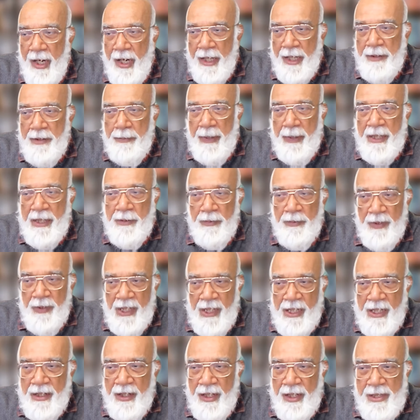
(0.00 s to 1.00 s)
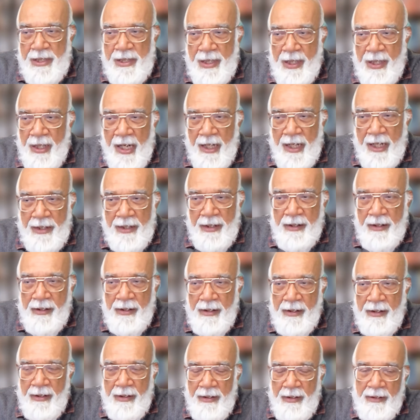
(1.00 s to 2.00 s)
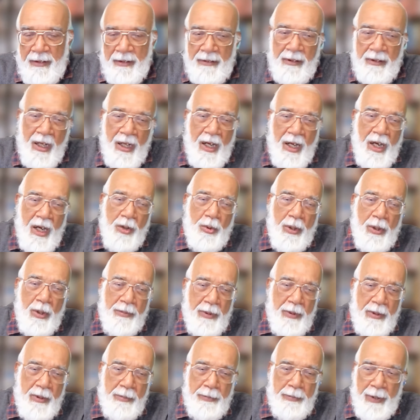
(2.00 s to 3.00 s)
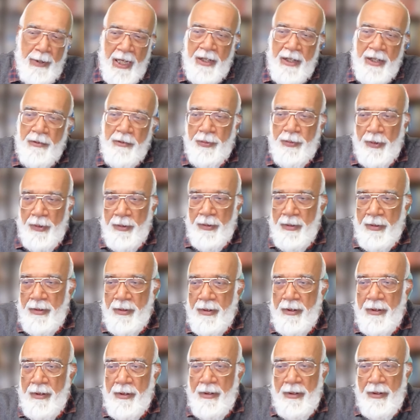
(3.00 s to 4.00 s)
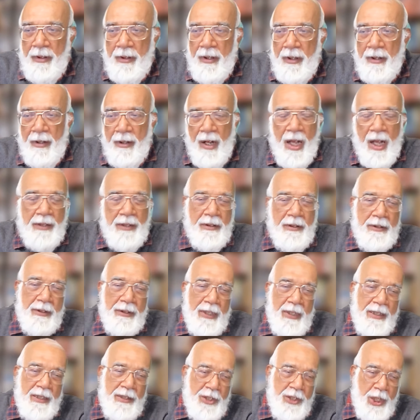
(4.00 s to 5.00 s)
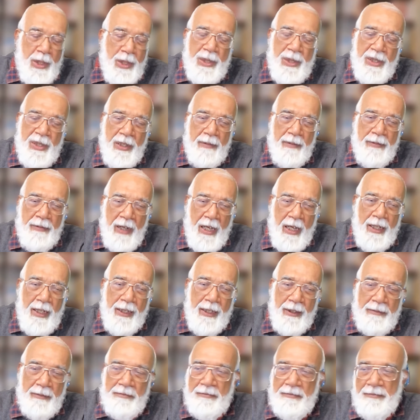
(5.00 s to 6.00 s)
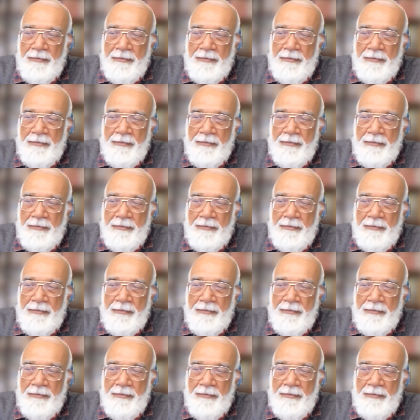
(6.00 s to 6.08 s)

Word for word: Admit weakness and error, however painful, rather than justifying.